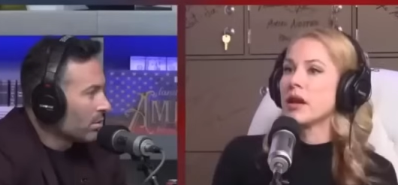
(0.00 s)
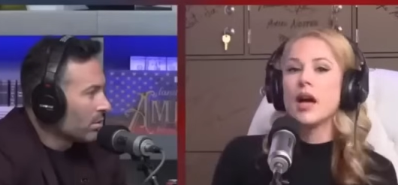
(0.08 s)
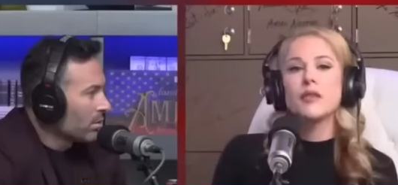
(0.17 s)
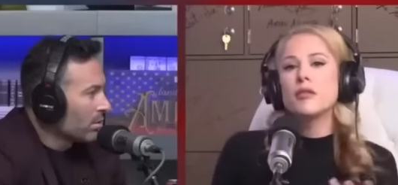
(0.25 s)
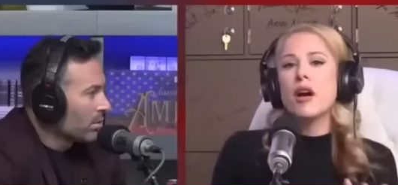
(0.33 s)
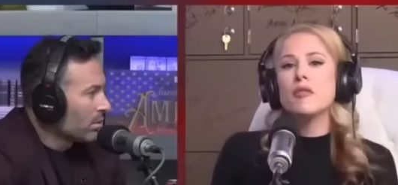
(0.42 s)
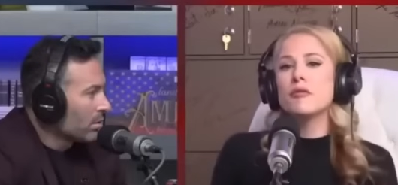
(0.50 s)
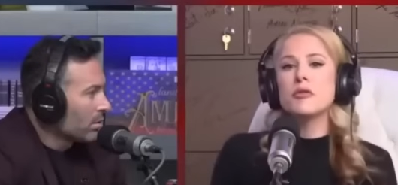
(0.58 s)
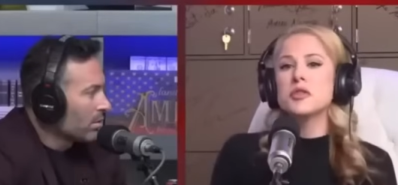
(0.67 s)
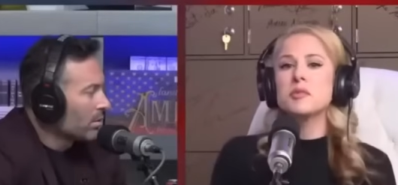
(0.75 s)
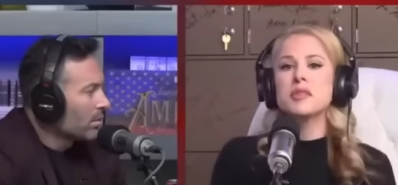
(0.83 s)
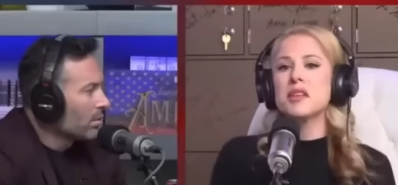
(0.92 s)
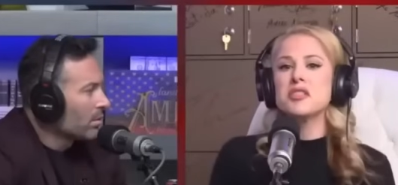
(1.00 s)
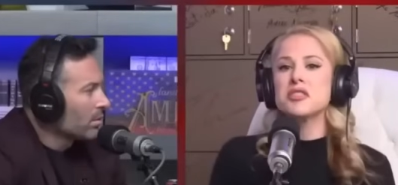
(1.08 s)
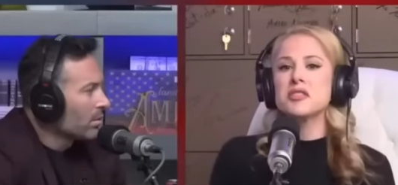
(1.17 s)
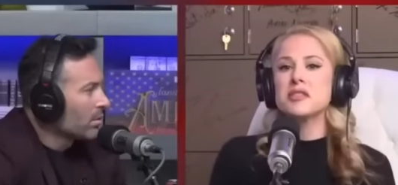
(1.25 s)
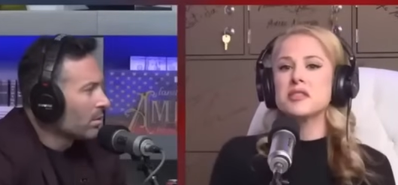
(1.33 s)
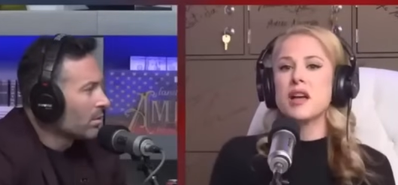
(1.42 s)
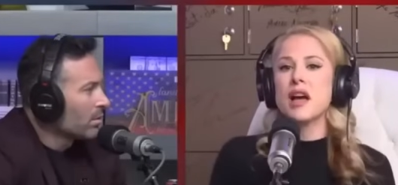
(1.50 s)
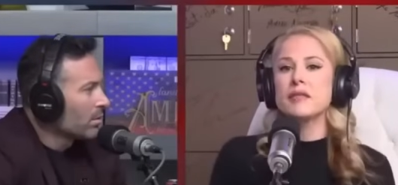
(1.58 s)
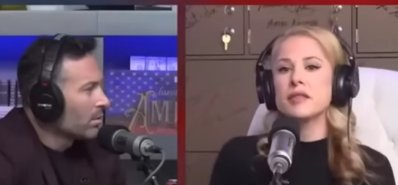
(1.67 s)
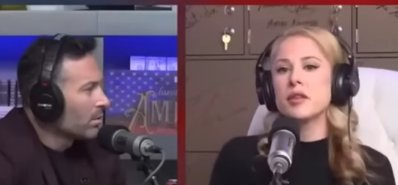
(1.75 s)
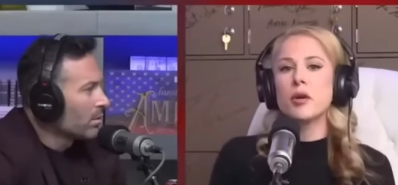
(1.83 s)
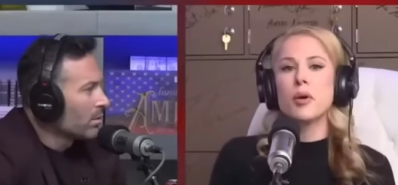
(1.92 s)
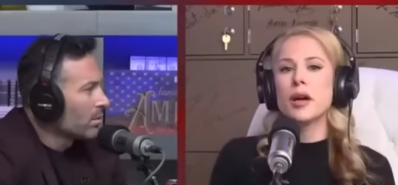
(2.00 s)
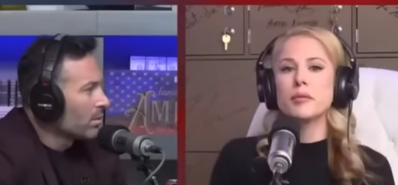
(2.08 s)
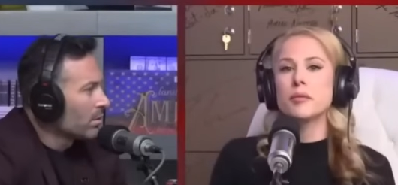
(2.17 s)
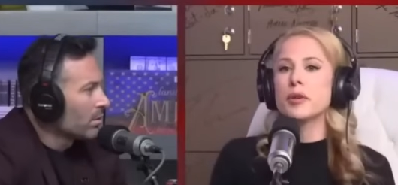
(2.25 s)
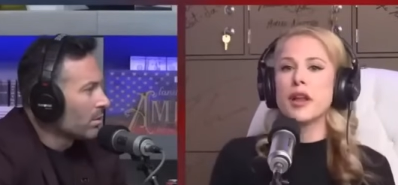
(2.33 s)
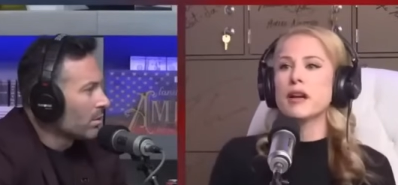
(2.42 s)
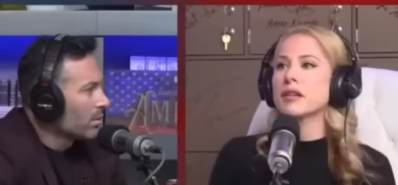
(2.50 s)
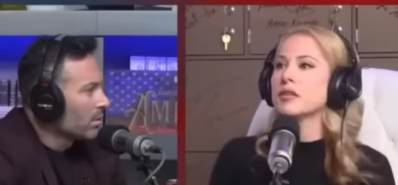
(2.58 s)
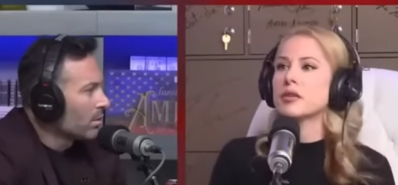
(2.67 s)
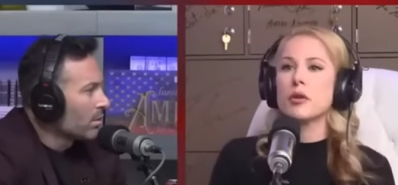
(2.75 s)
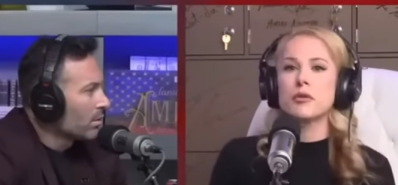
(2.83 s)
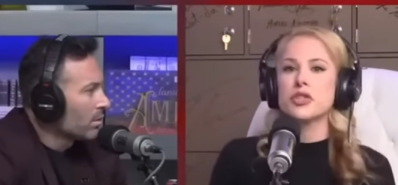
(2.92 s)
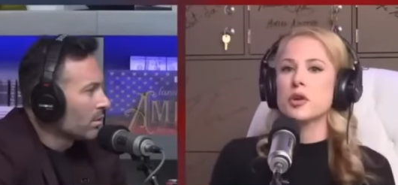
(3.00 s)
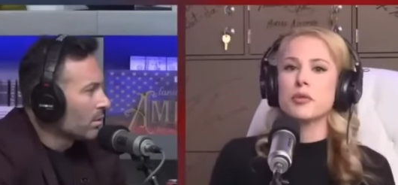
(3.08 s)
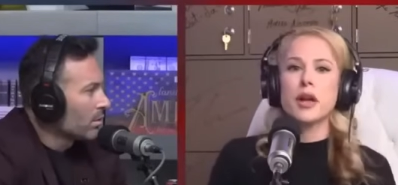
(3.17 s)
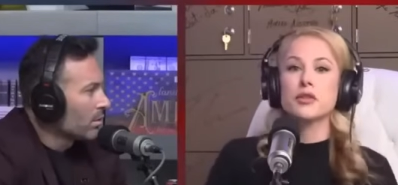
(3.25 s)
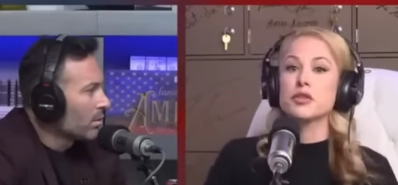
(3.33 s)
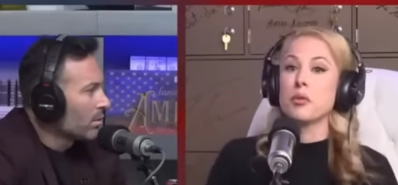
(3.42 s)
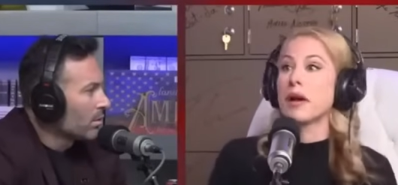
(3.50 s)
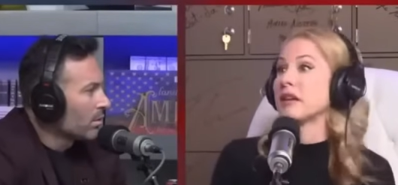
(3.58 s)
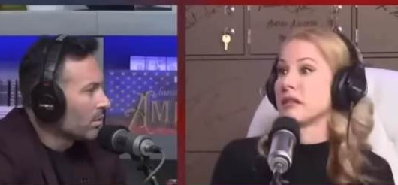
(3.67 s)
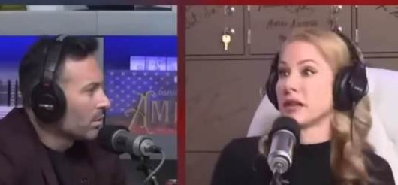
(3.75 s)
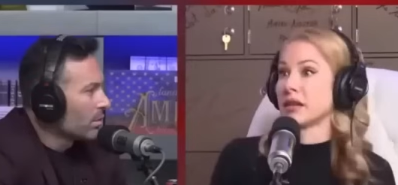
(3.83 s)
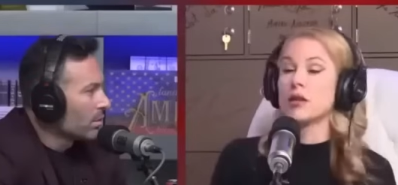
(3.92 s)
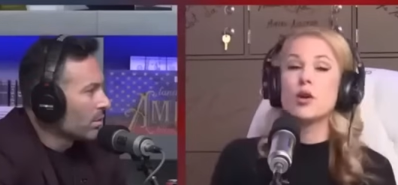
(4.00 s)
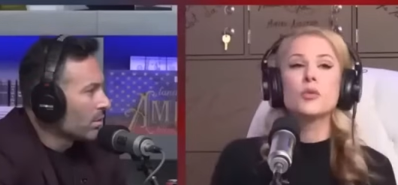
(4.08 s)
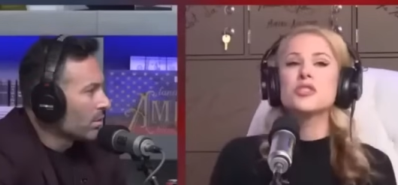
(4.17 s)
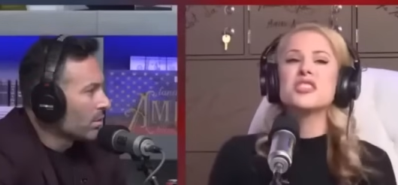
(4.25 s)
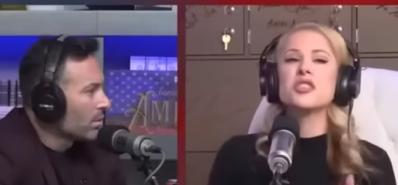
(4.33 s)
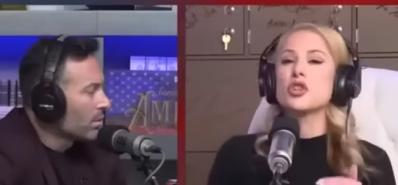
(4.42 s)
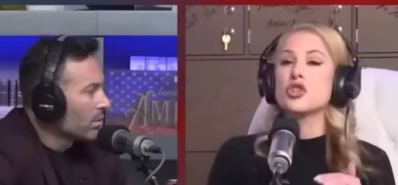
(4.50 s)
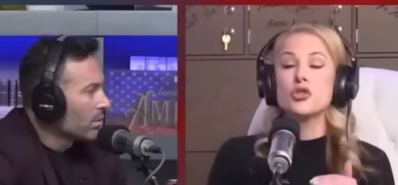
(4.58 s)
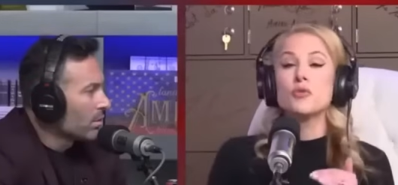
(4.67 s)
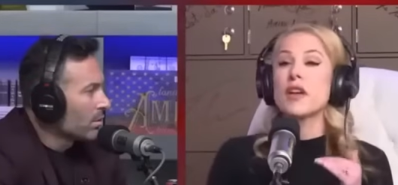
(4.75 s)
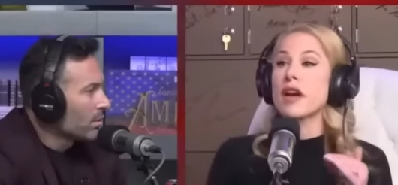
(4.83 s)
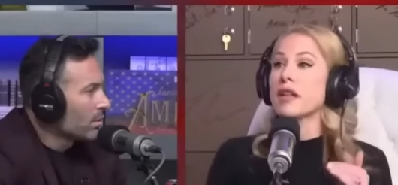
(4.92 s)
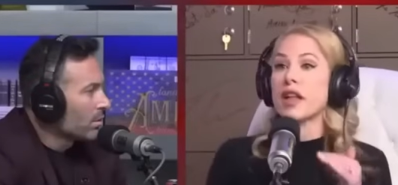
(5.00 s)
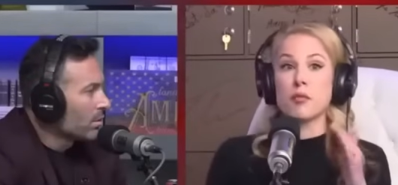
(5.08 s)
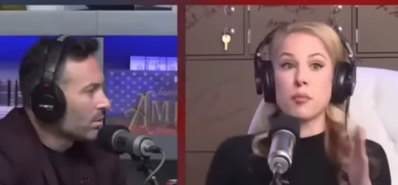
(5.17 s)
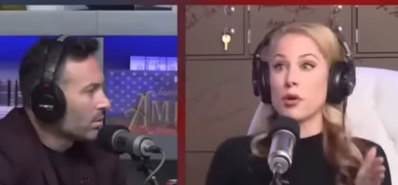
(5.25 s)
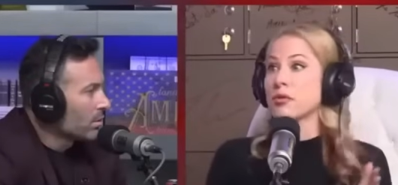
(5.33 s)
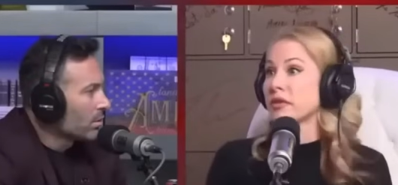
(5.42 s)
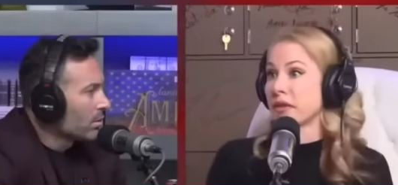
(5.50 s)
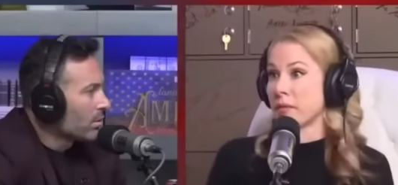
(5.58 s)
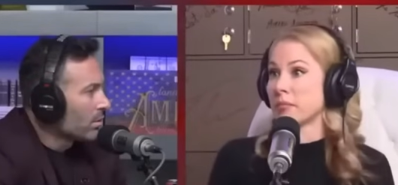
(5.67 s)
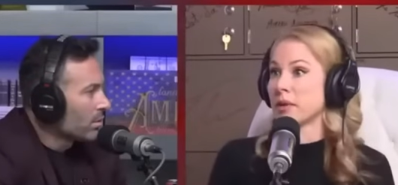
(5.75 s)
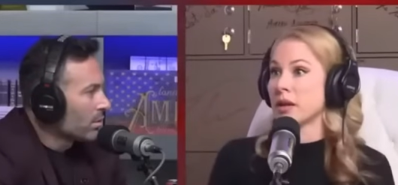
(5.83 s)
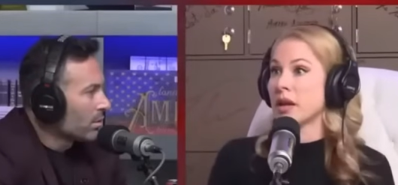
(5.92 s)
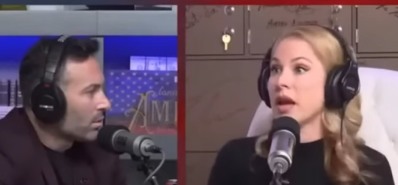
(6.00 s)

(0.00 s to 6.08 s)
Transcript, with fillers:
Speaker 1: And law enforcement, they just decide, you know what? We're not going to negotiate. We're not going to do anything. We're just going to shoot the hell out of both of them.